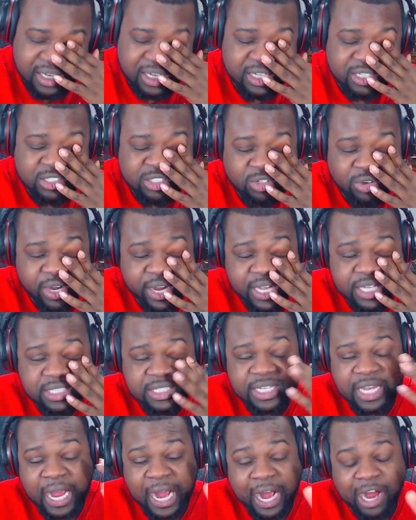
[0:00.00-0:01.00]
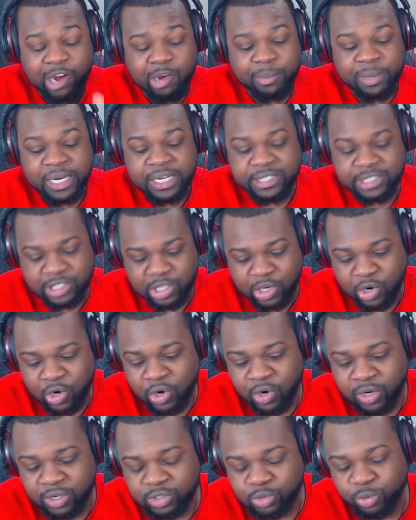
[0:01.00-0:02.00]
It's crazy how many
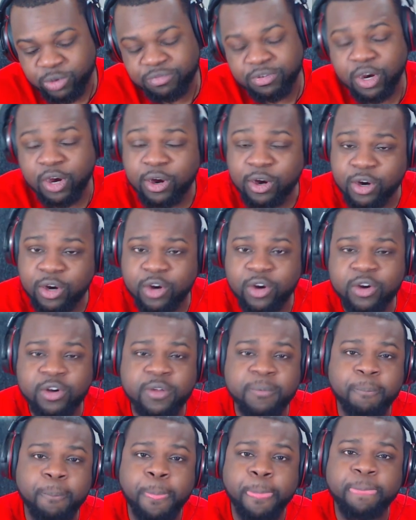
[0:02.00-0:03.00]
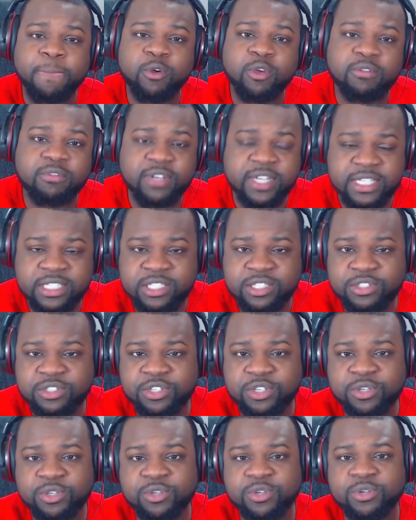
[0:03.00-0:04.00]
songs we've heard, we've listened
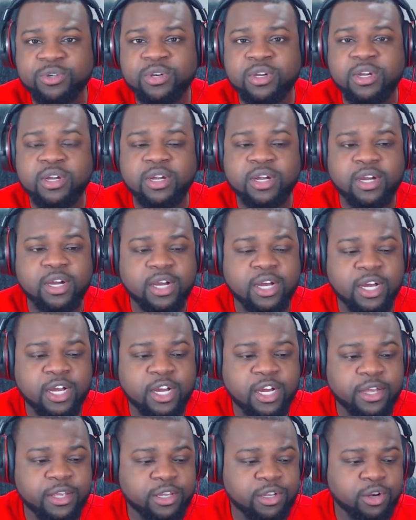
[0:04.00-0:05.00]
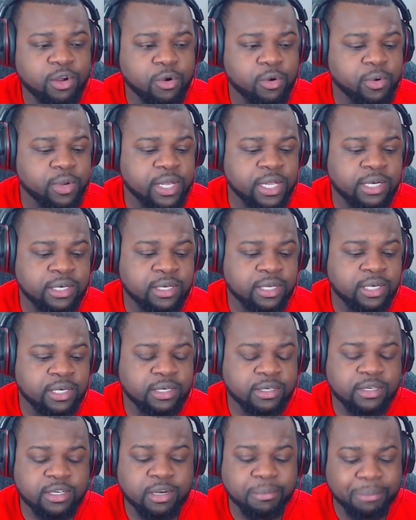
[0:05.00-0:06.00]
to, uh, you know, in,
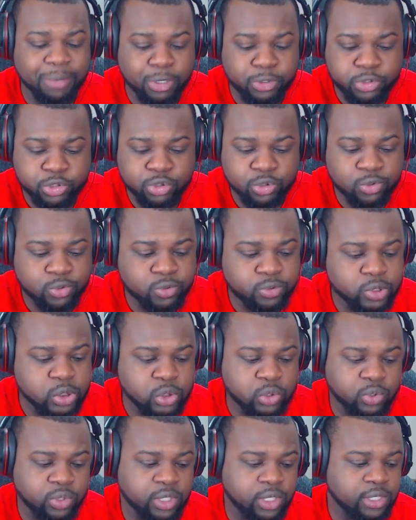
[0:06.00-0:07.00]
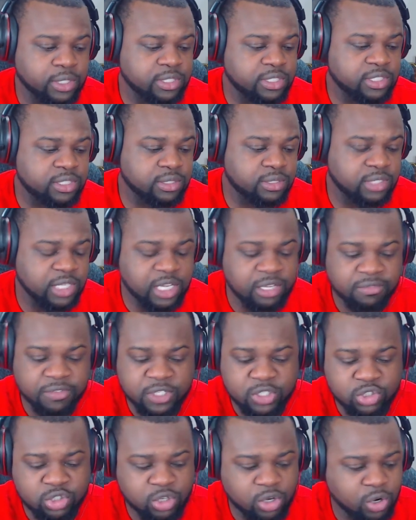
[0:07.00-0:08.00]
in commercials or T
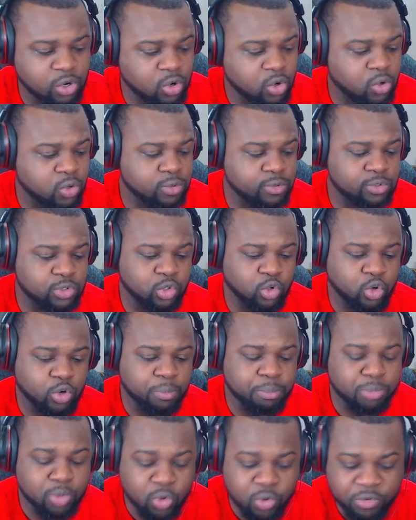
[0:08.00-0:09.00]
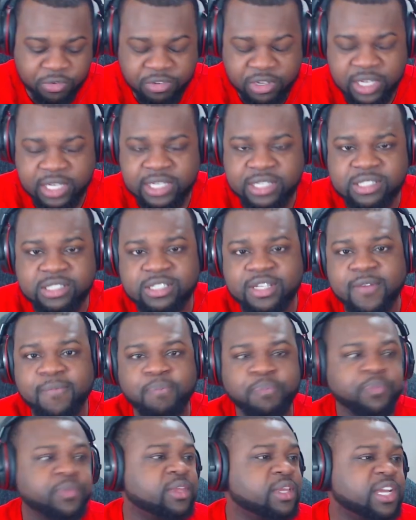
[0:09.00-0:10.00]
V shows or movies.
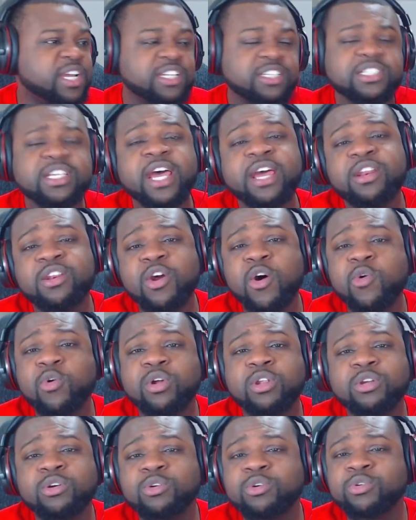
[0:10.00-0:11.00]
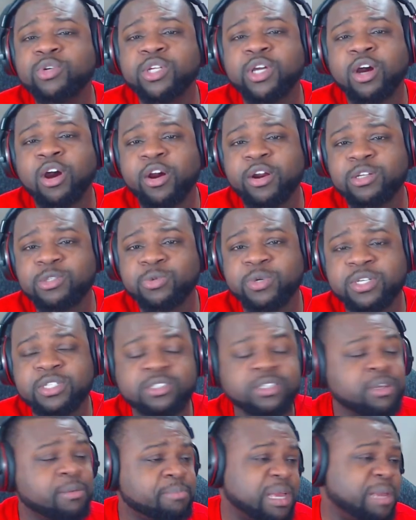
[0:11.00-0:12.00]
I just had no clue who the artist
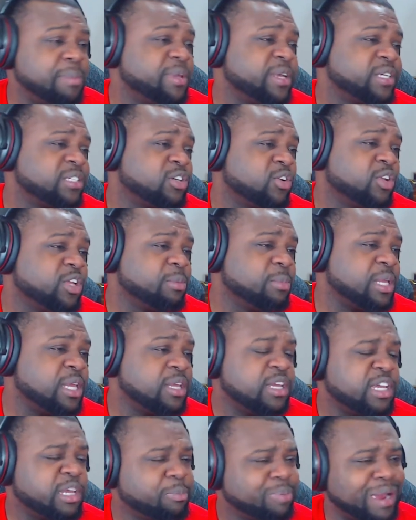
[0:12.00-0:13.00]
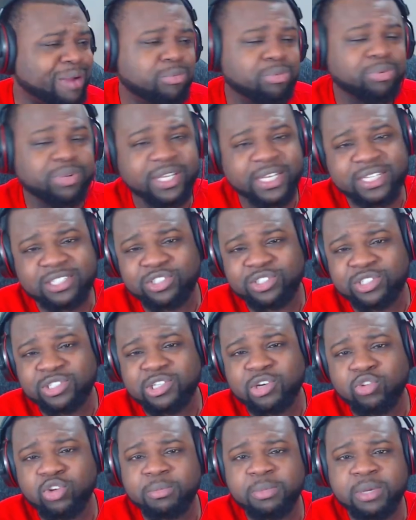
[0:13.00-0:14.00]
was. Maybe it's only me. It probably is just
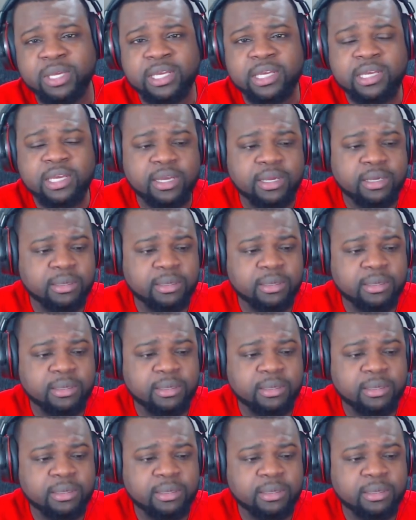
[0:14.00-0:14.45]
only me.